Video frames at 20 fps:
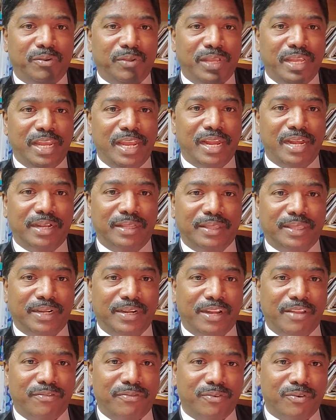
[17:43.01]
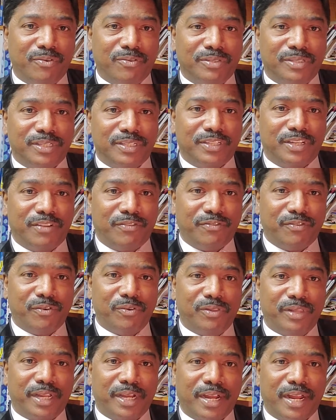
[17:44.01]
yield 30-fold,
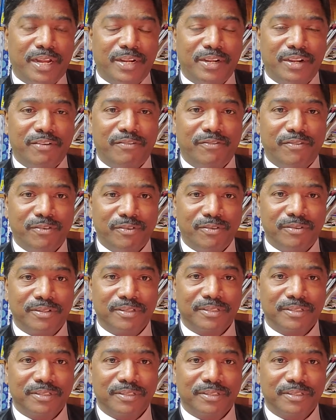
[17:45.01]
60-fold, and 100-fold.